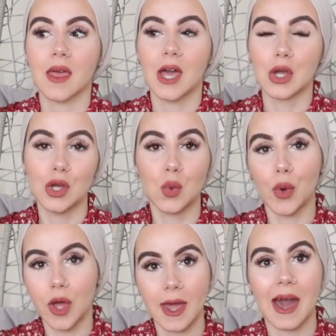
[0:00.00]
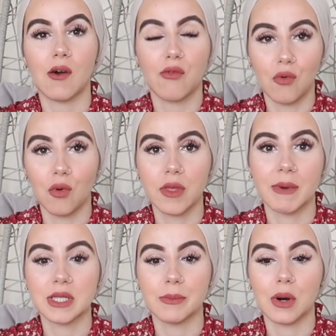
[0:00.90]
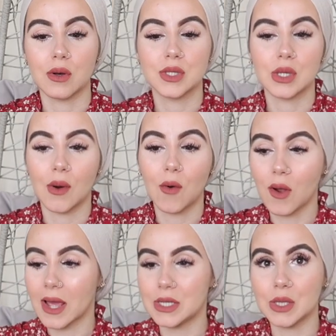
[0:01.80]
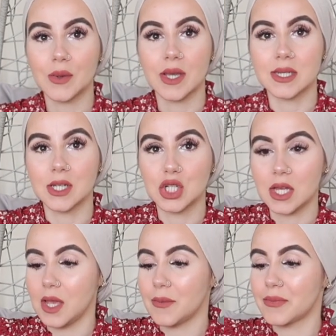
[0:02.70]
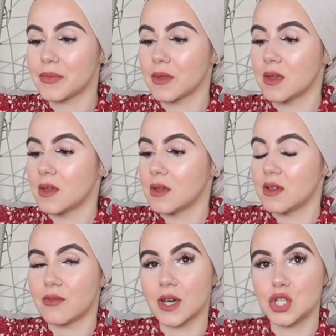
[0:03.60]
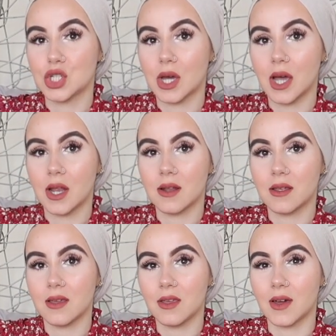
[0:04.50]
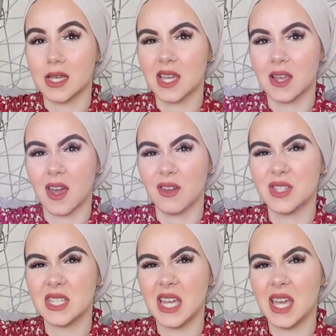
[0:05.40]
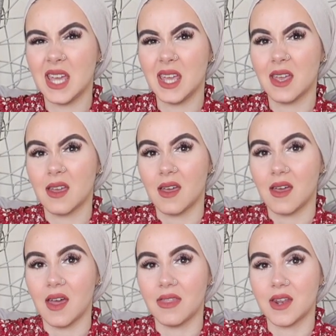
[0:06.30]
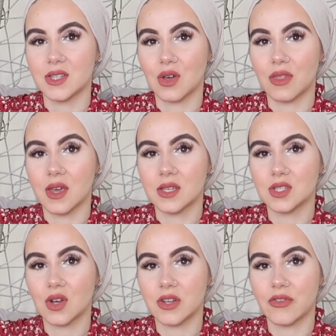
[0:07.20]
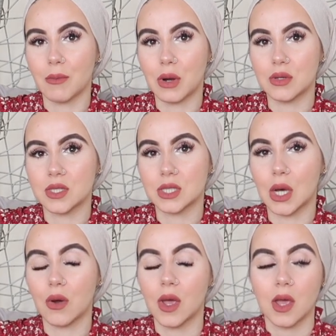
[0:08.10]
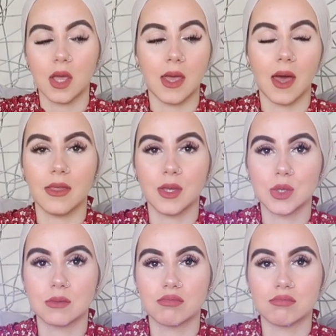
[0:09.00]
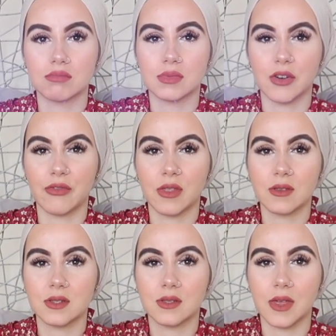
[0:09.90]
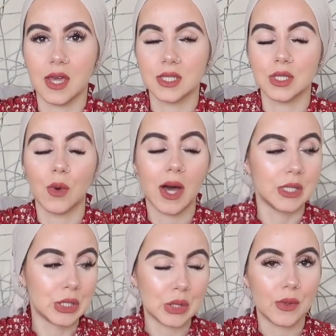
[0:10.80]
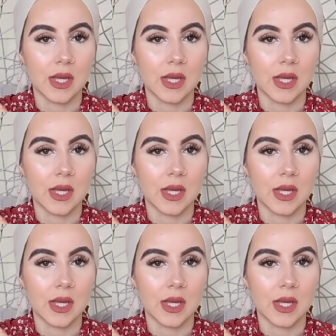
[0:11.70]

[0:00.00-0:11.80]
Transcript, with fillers: a good workout for them i suppose so all i do is literally if i shine you guys can kind of see and then it's got this it's got different modes so yeah there's different things so what i do